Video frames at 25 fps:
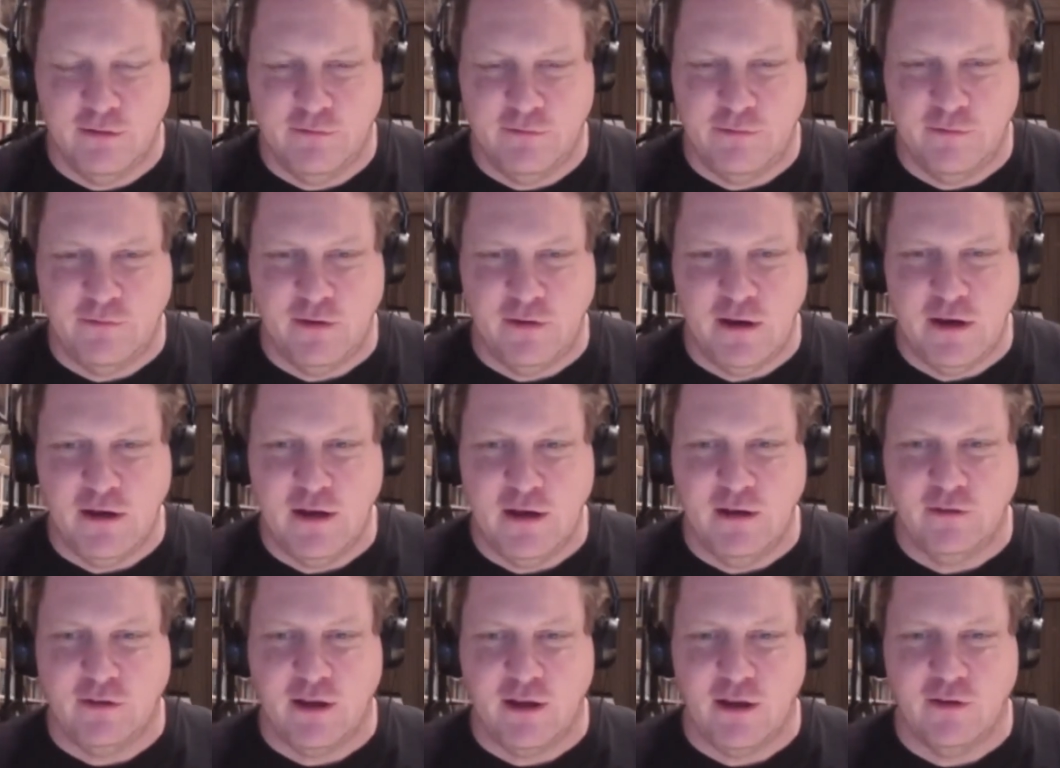15
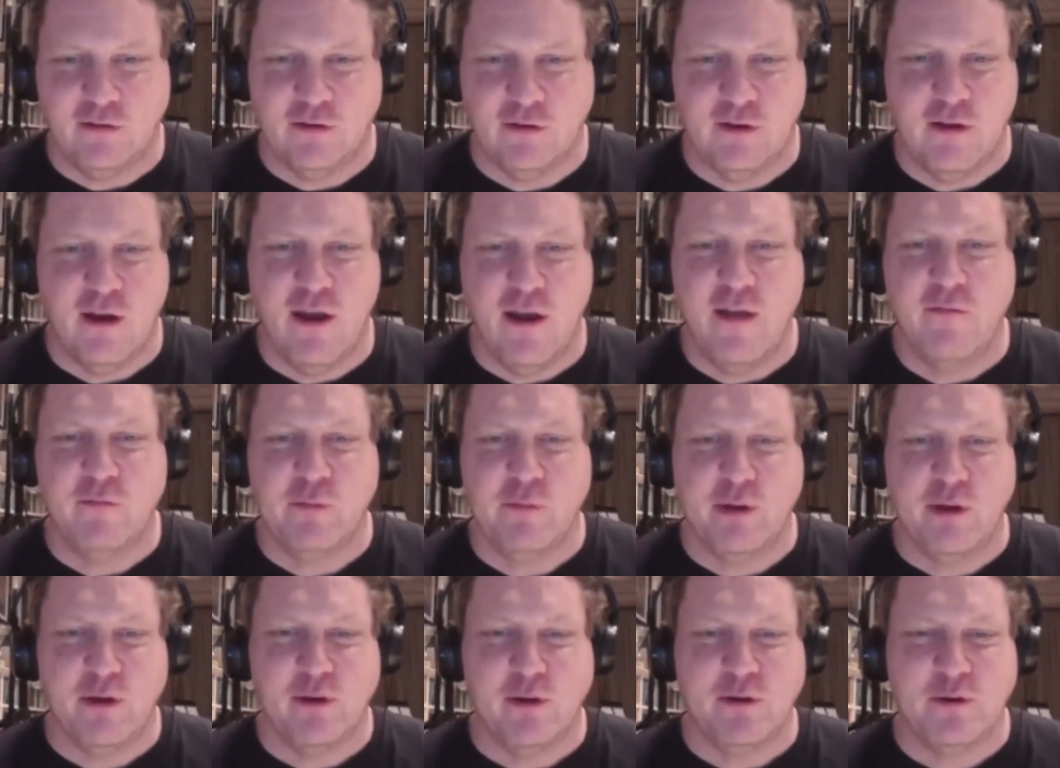years ago, so I haven't
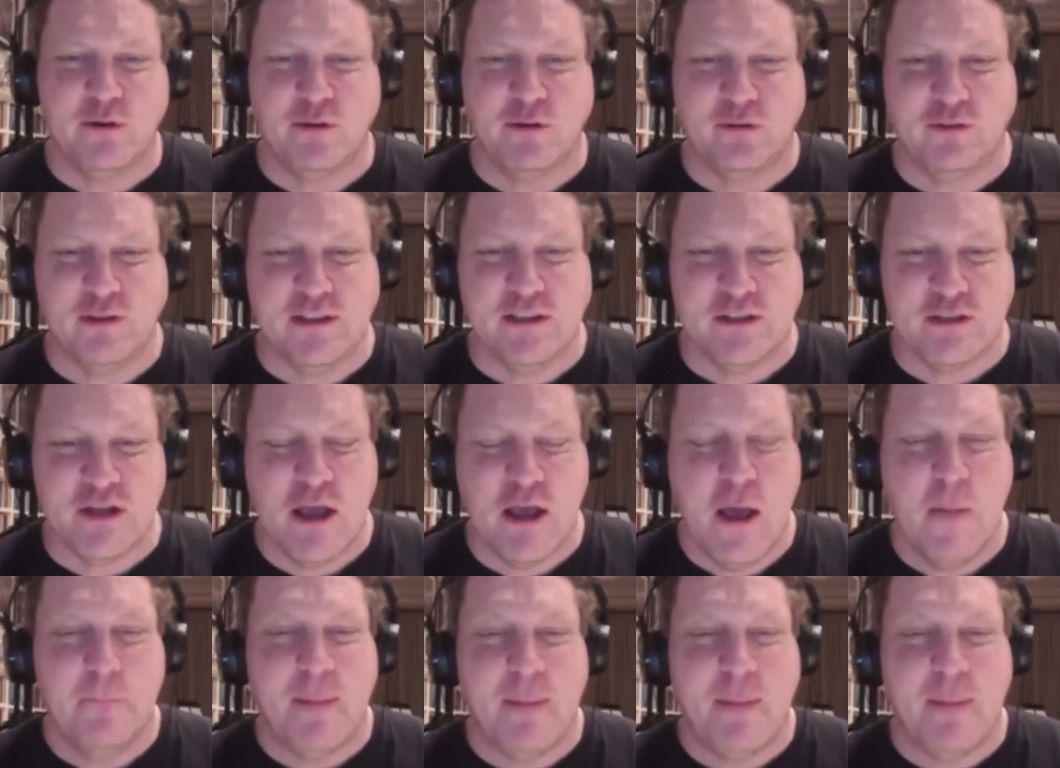been on a horse since.